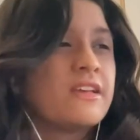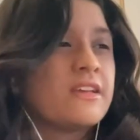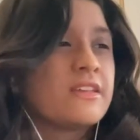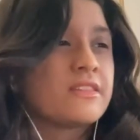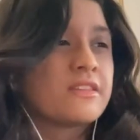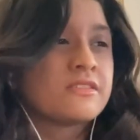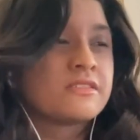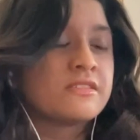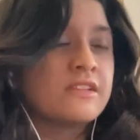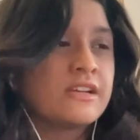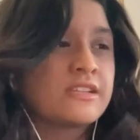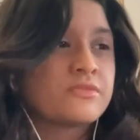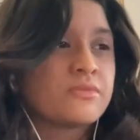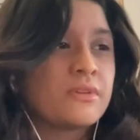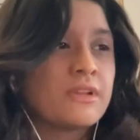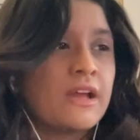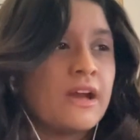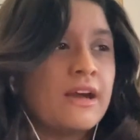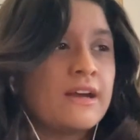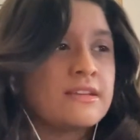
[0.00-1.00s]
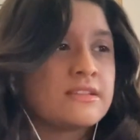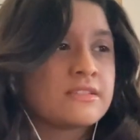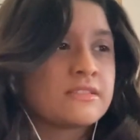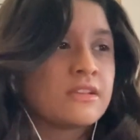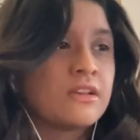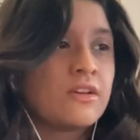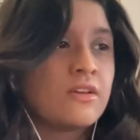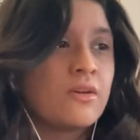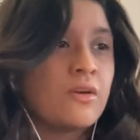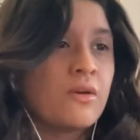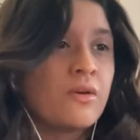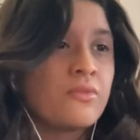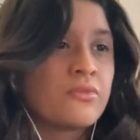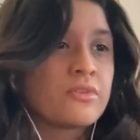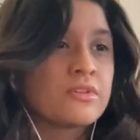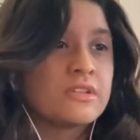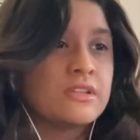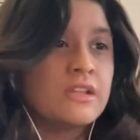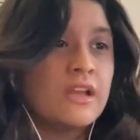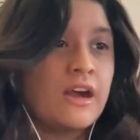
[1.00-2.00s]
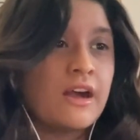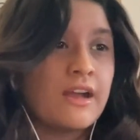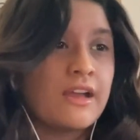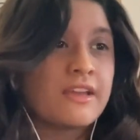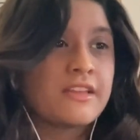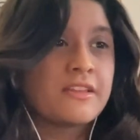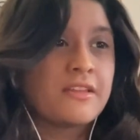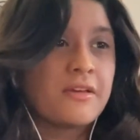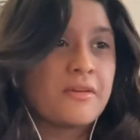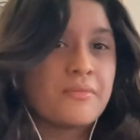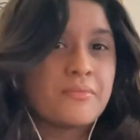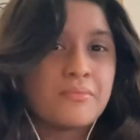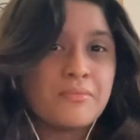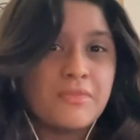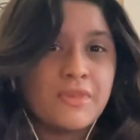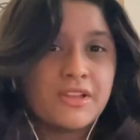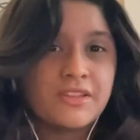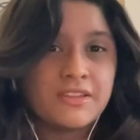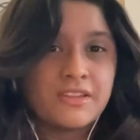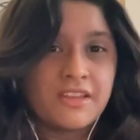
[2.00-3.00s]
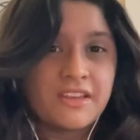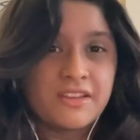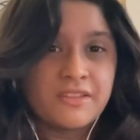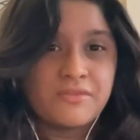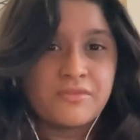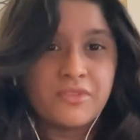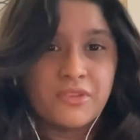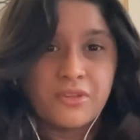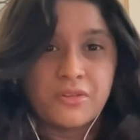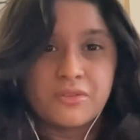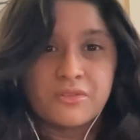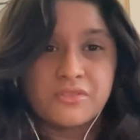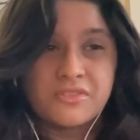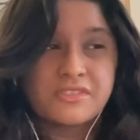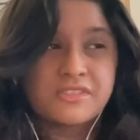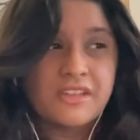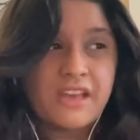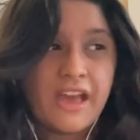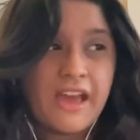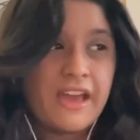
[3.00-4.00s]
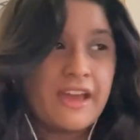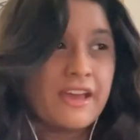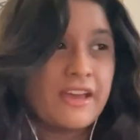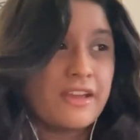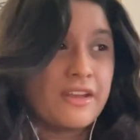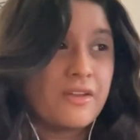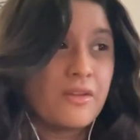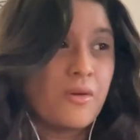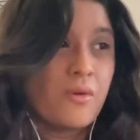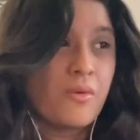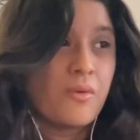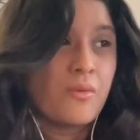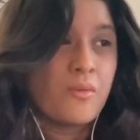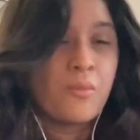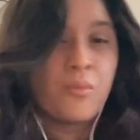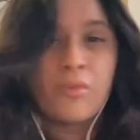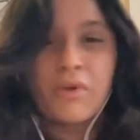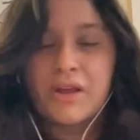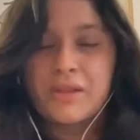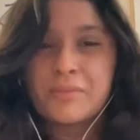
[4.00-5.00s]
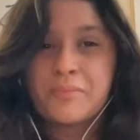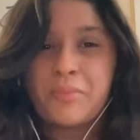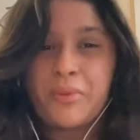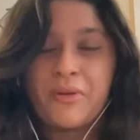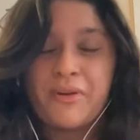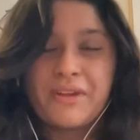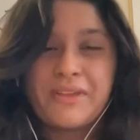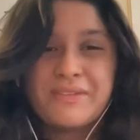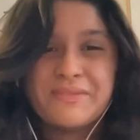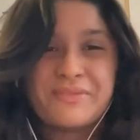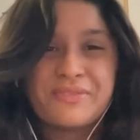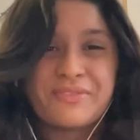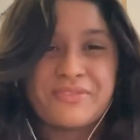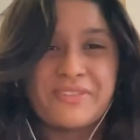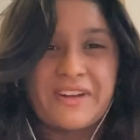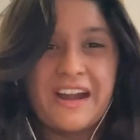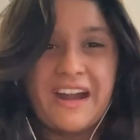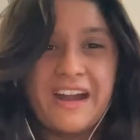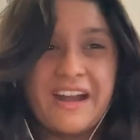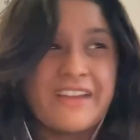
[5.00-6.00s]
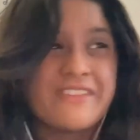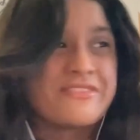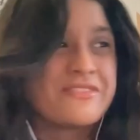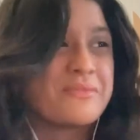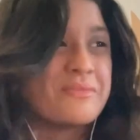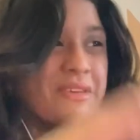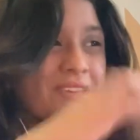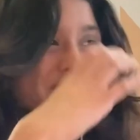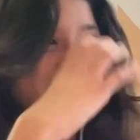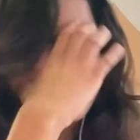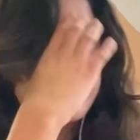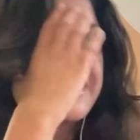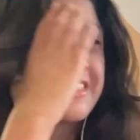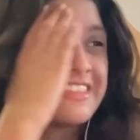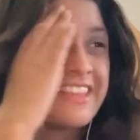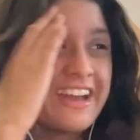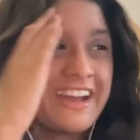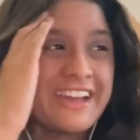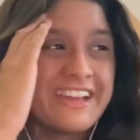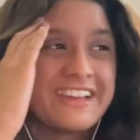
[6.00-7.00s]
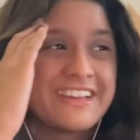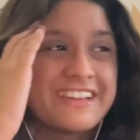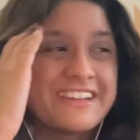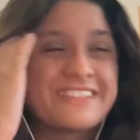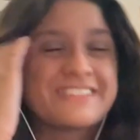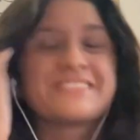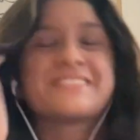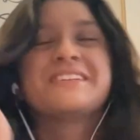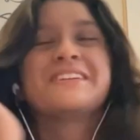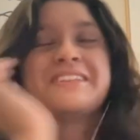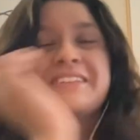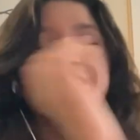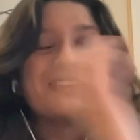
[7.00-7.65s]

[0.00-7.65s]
This next one has over 9 million views and 1.5 million likes.